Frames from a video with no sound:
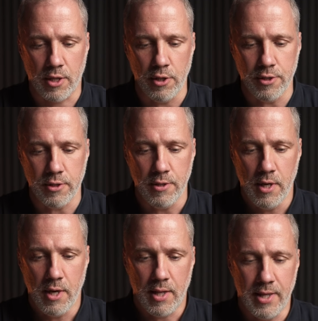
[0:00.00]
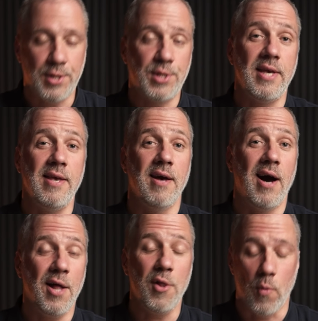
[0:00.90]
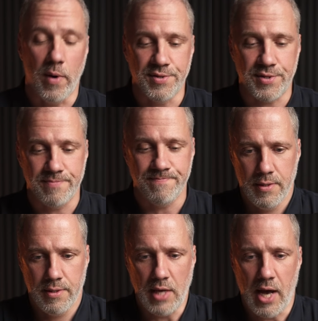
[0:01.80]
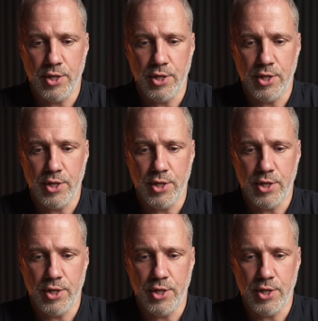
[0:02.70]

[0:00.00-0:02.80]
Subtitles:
good. Let's see other ones. Side